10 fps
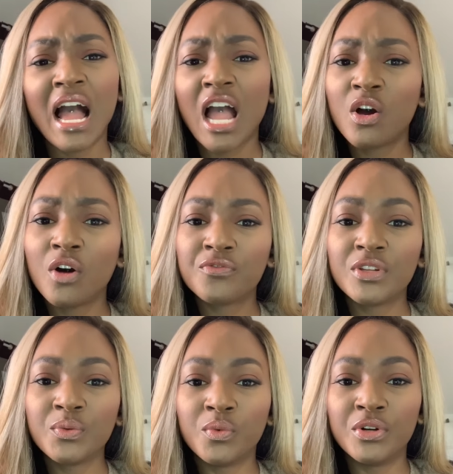
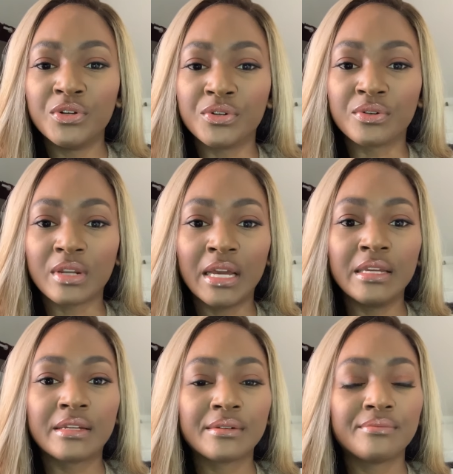often wonder,
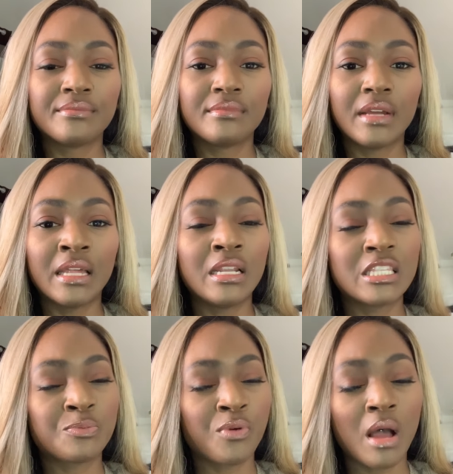like, and
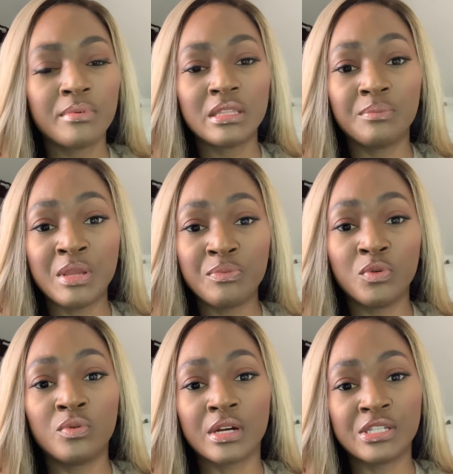it's probably the people
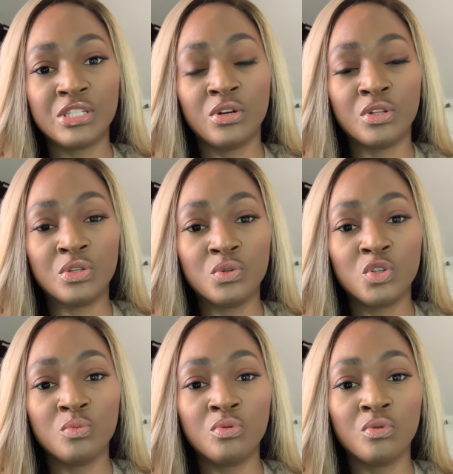who I see on
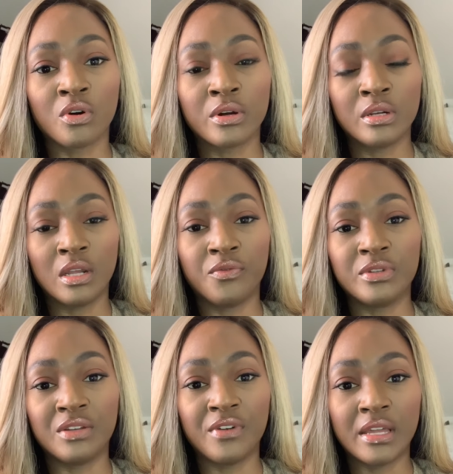YouTube who are in love
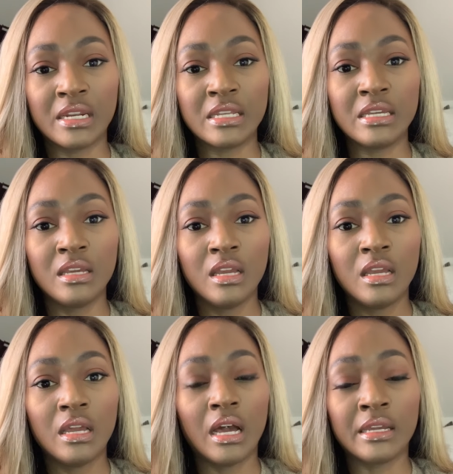with the vanity.
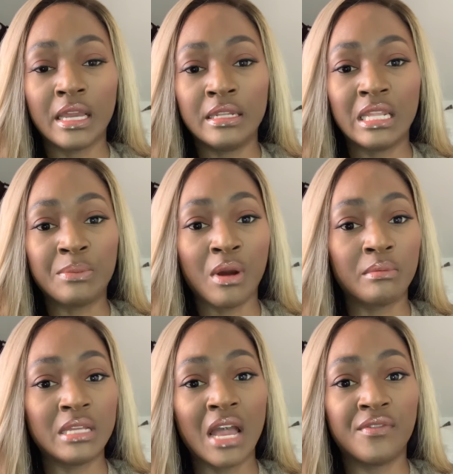Again, they
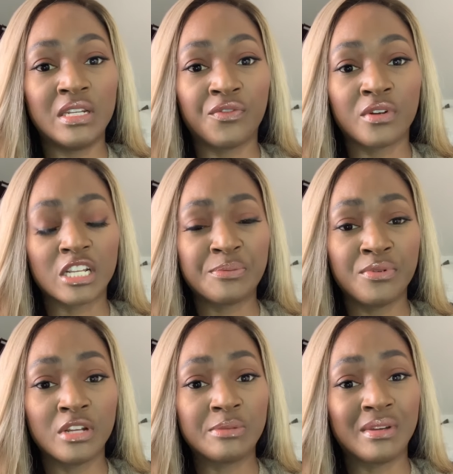probably have a different
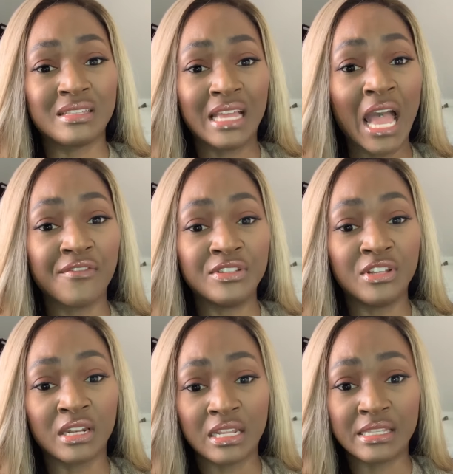experience because they haven't
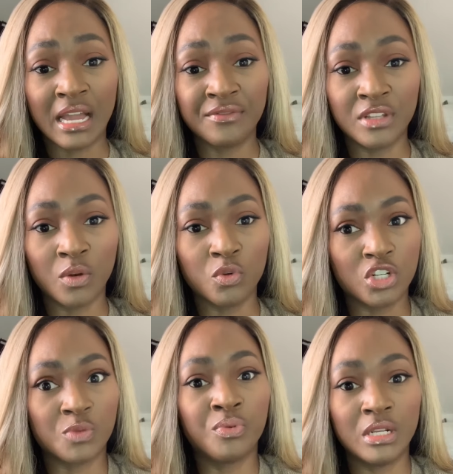done as I've done, which
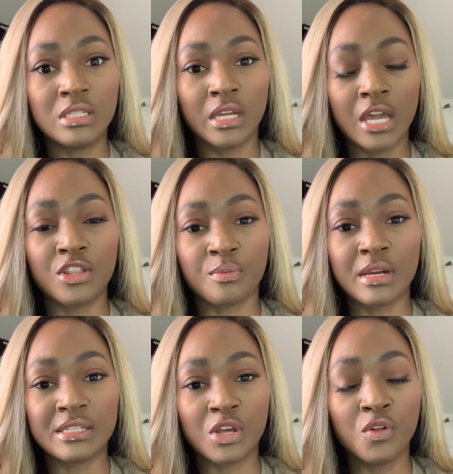is put it together
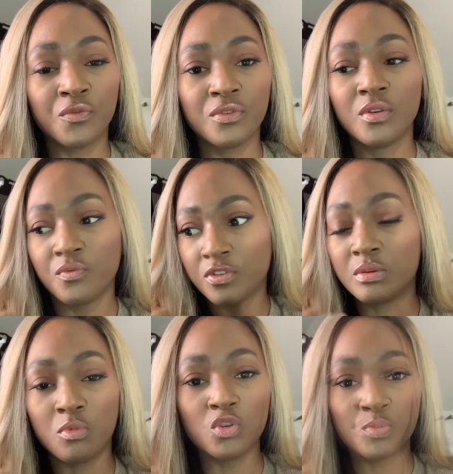myself for the
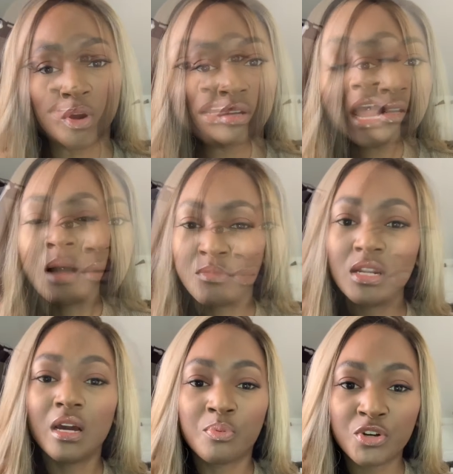most part. I'm going
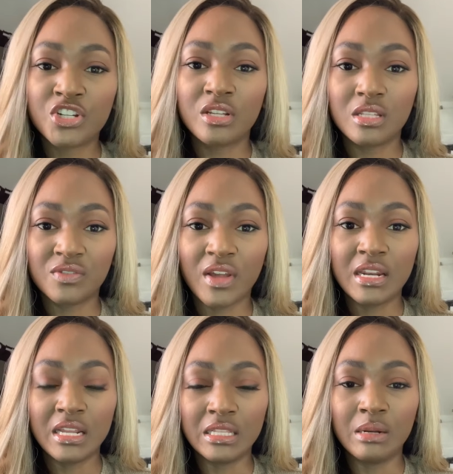to appreciate this
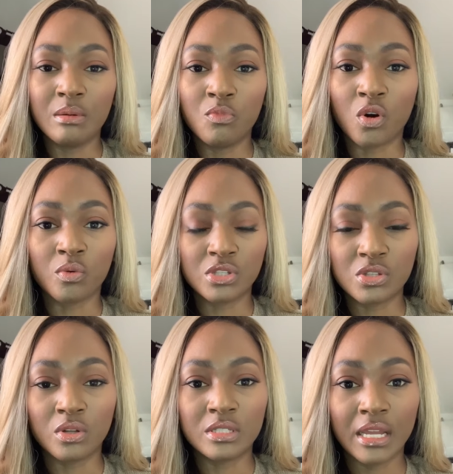vanity a little bit more once it's
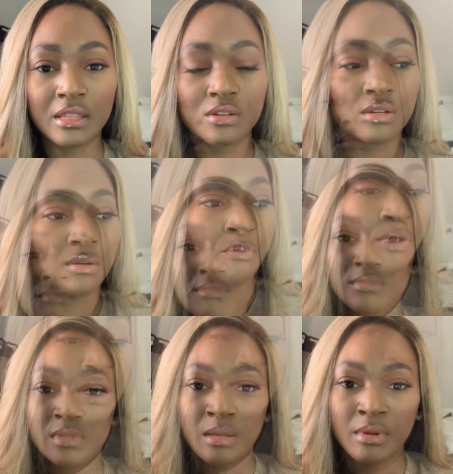all together,
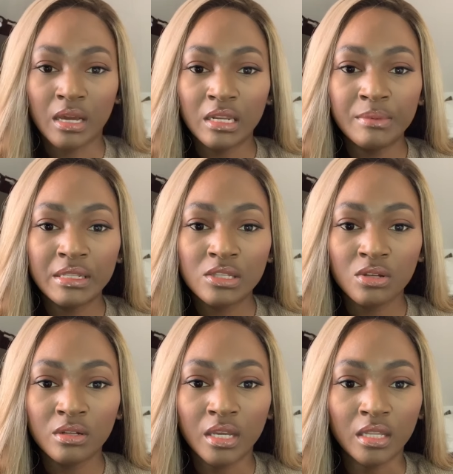but I'm not going to make this
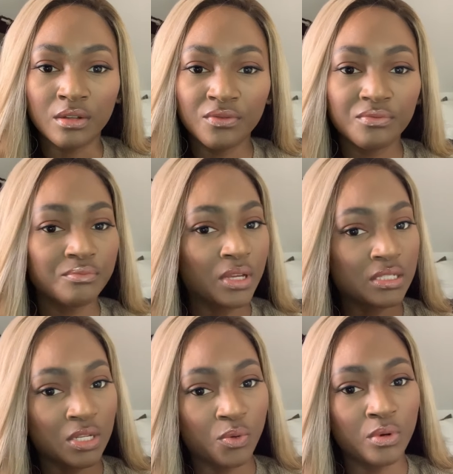all negative
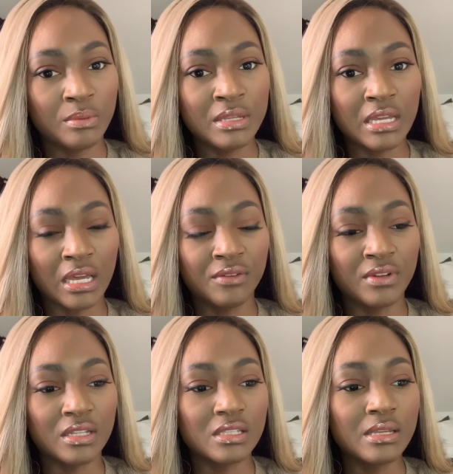because I don't want to be negative
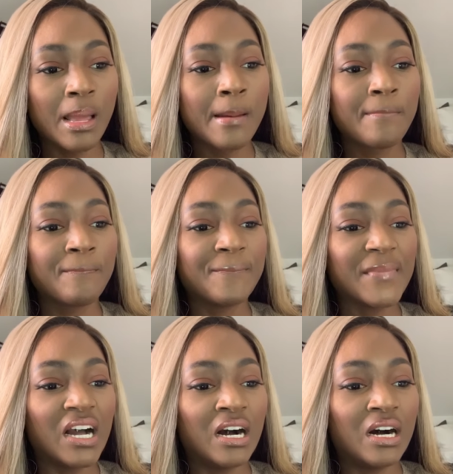Nancy.
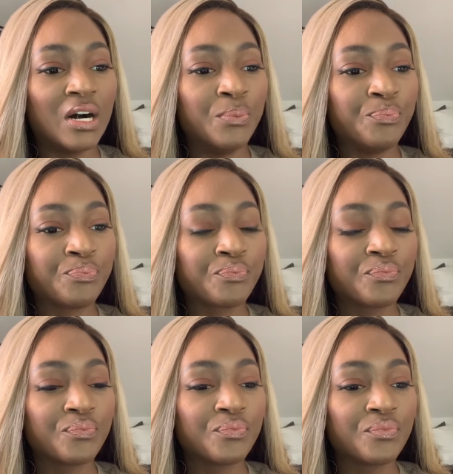
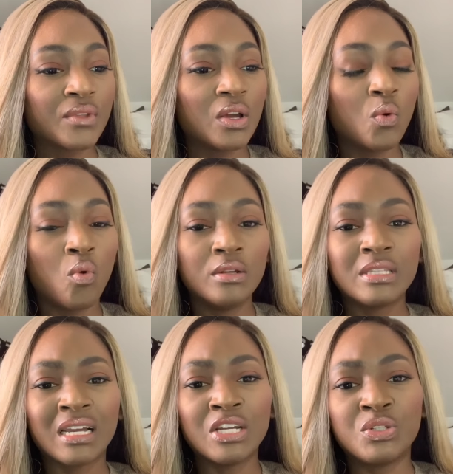One
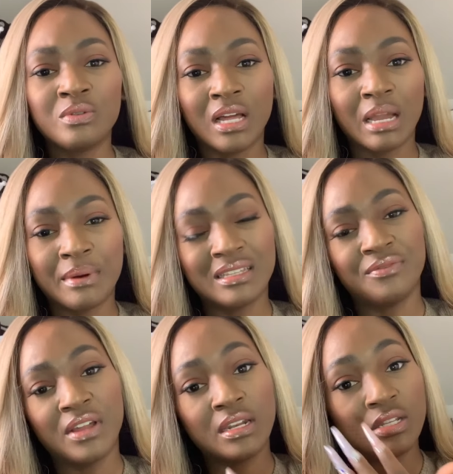thing I do like about the
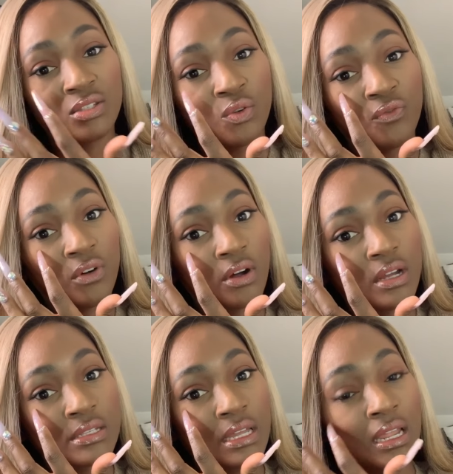vanity so far
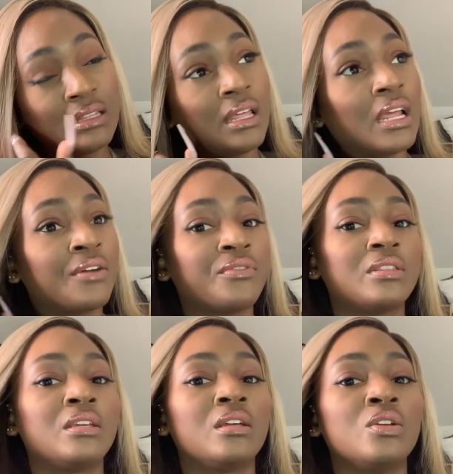is I like that
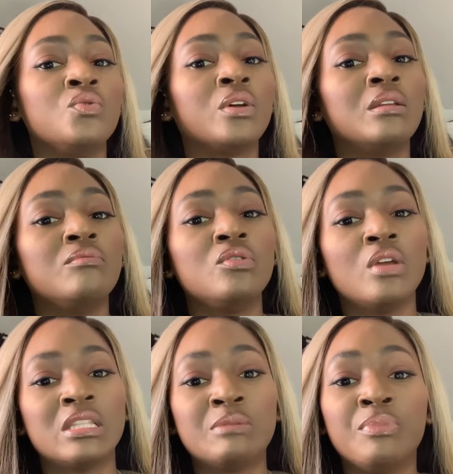everything
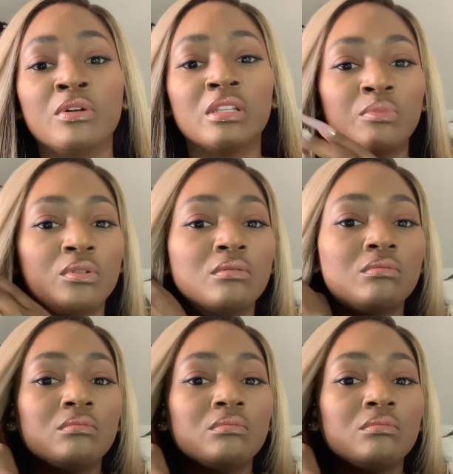it's buildable.